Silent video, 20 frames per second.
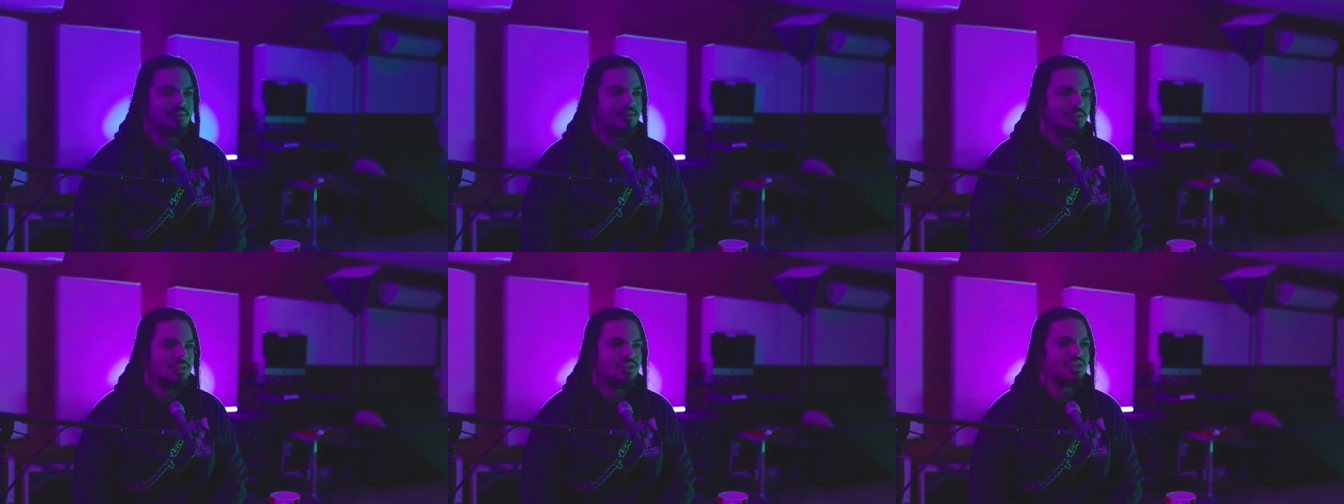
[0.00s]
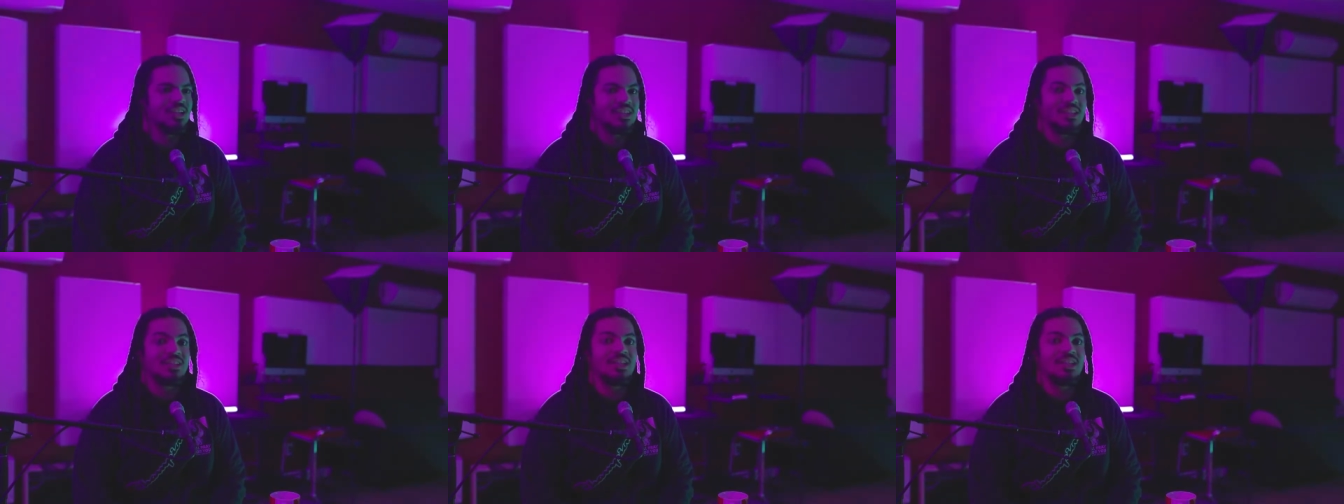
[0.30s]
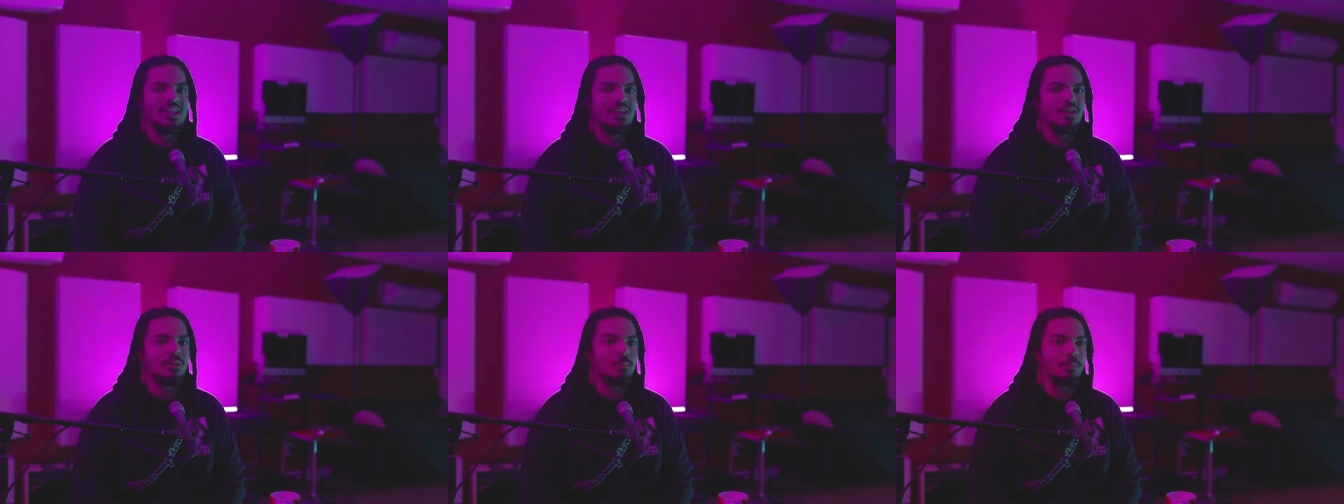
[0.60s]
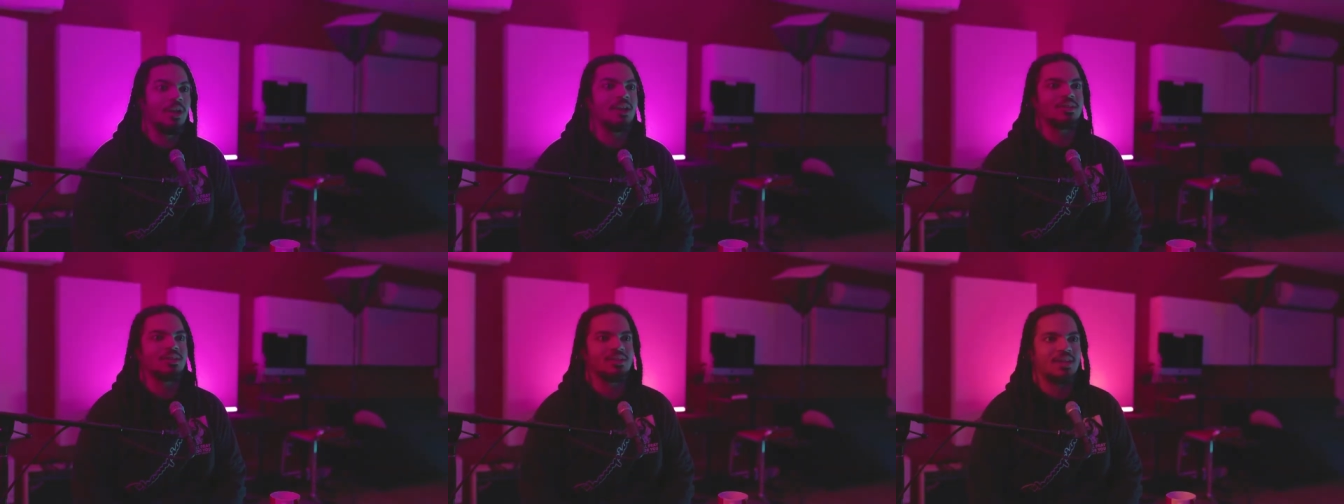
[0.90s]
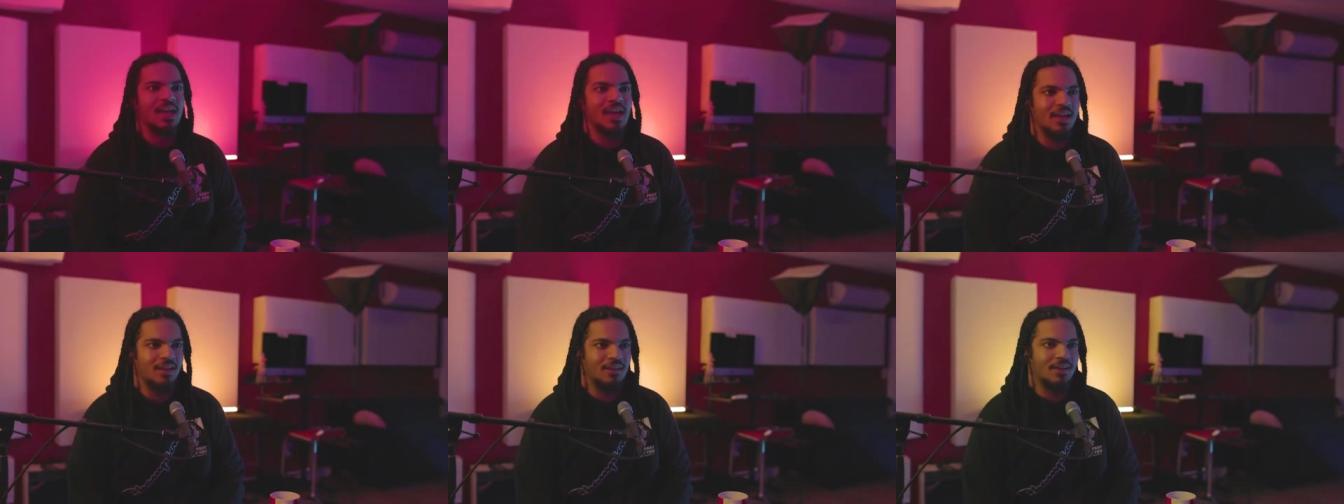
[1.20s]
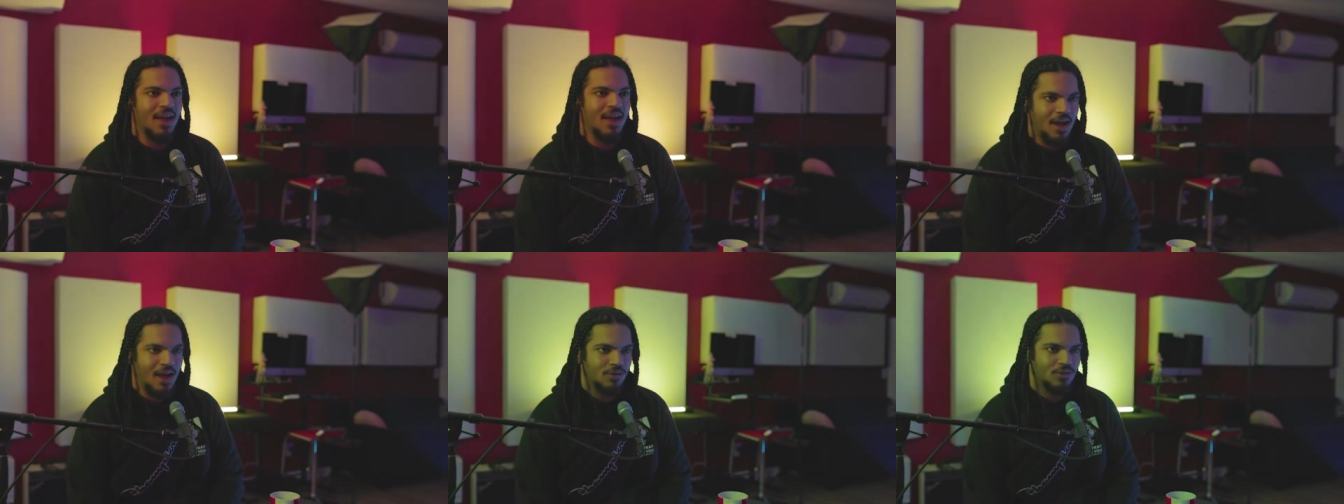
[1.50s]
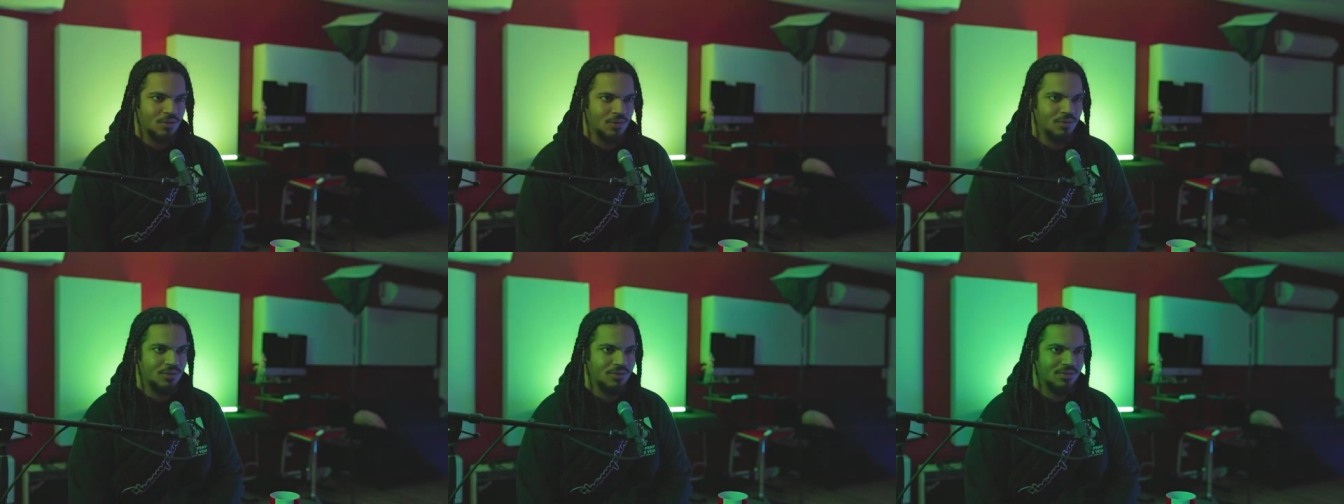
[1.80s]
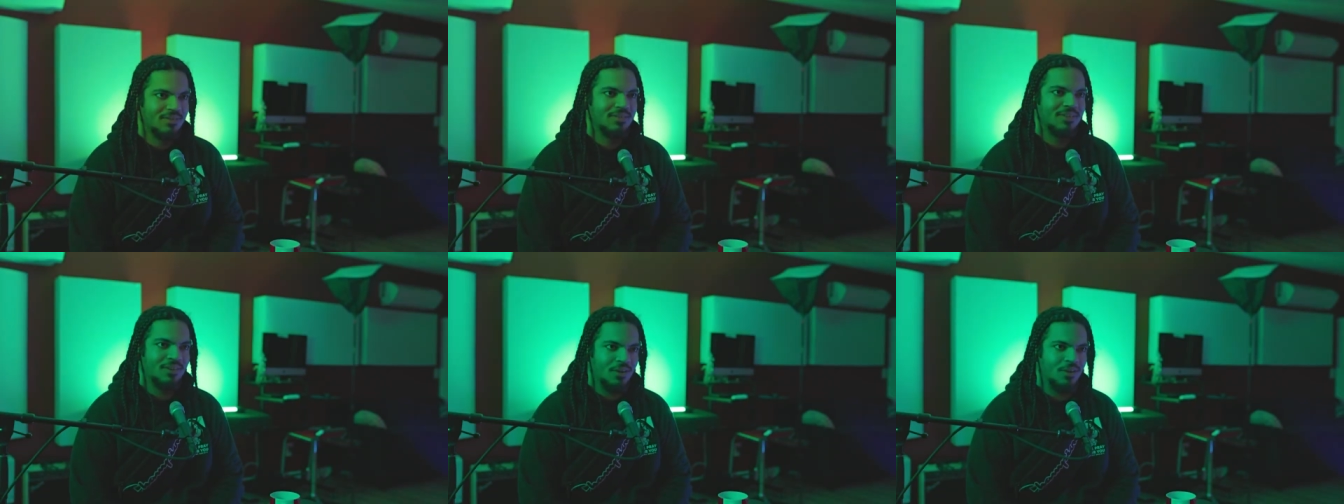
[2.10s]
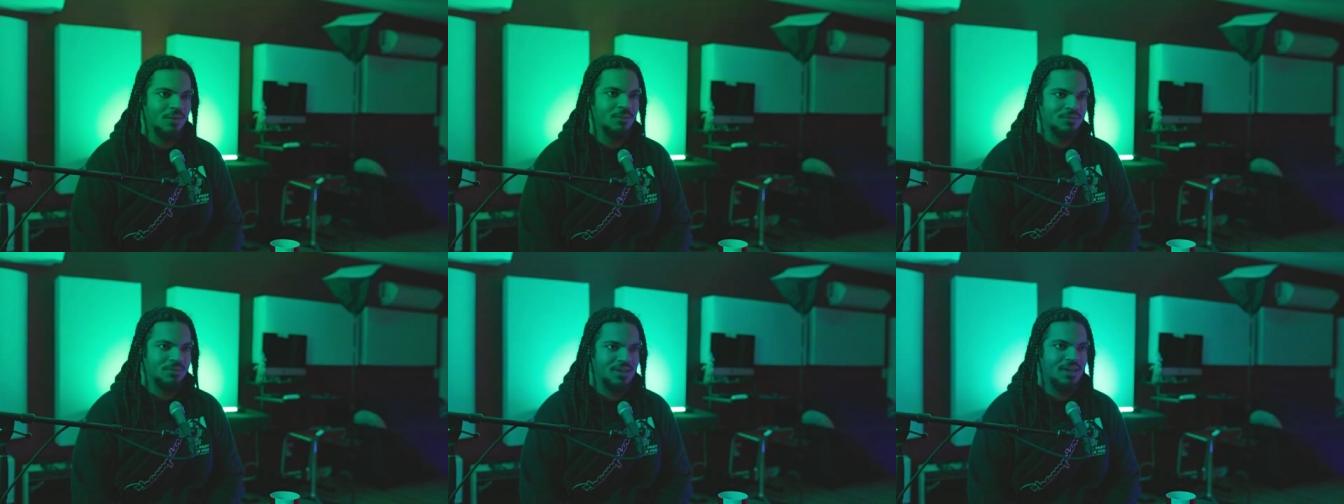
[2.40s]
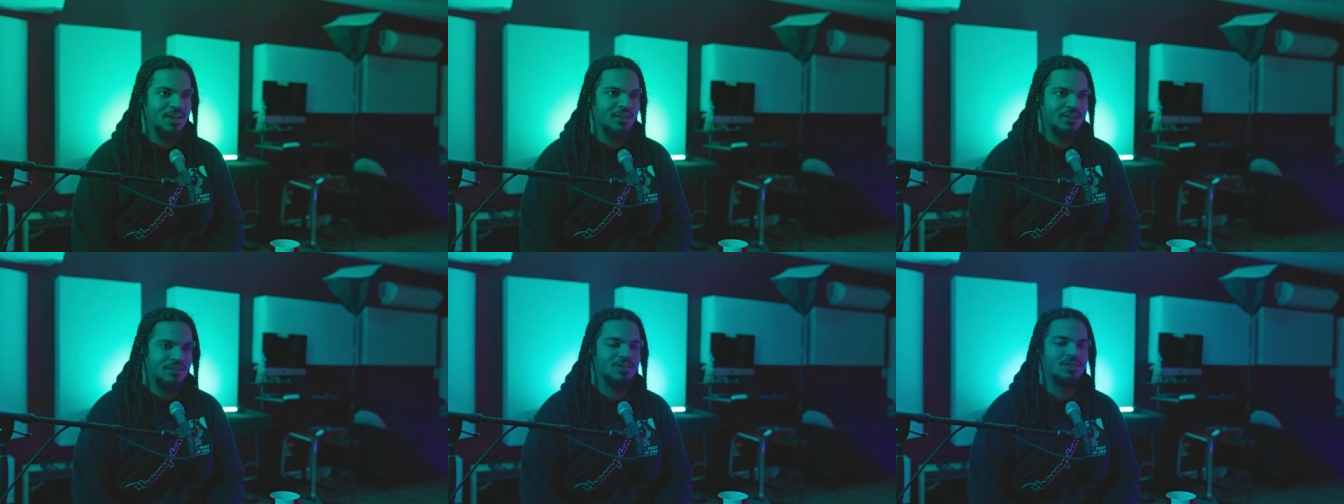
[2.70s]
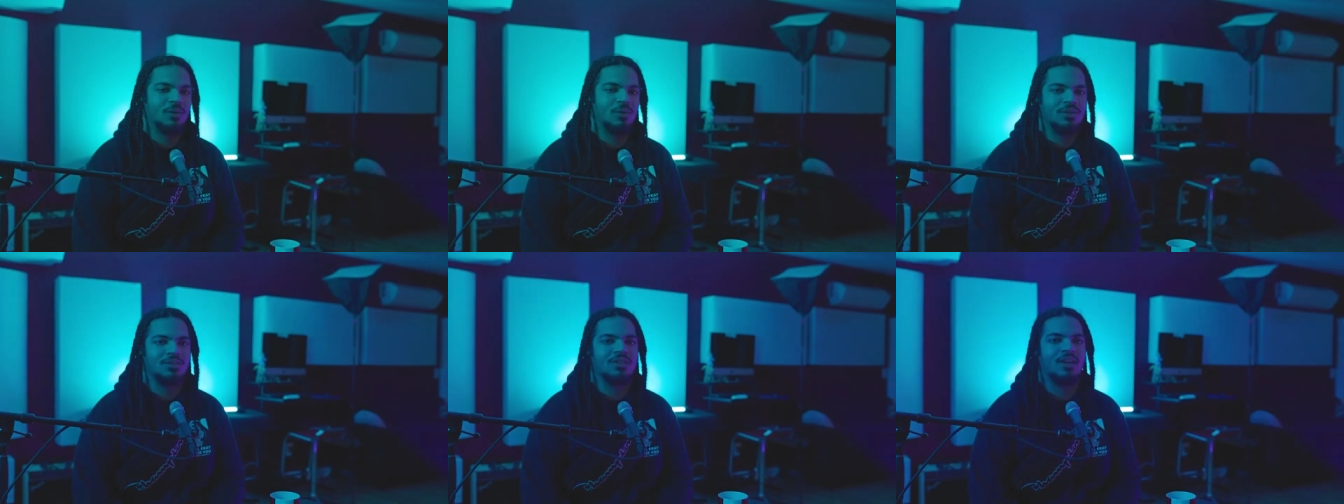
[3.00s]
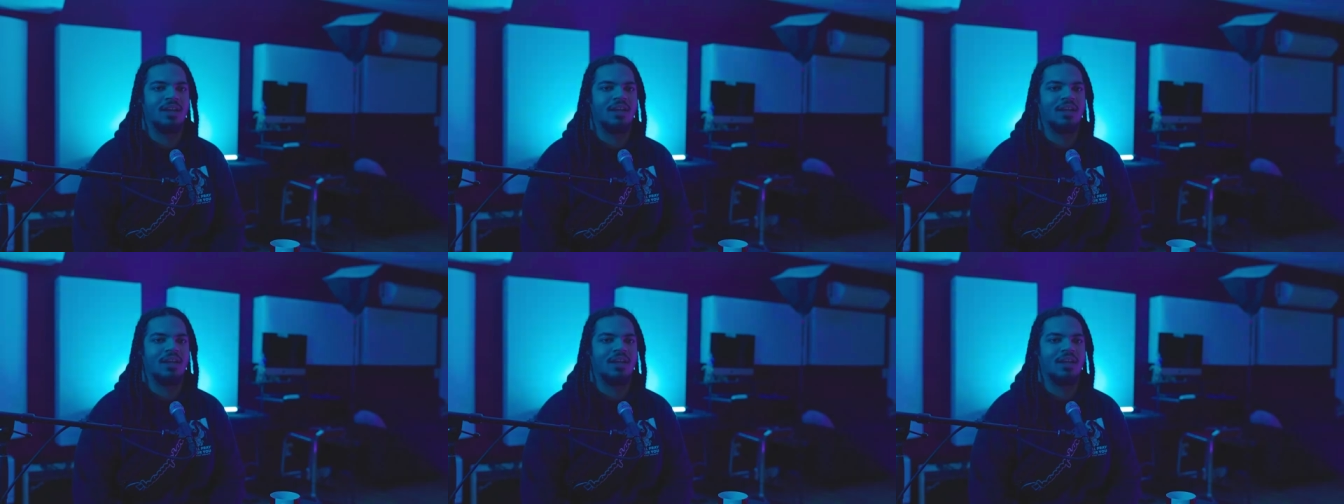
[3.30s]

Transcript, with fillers: succeed plus 10 household. You okay. know what I'm saying? Okay. So it's yeah, like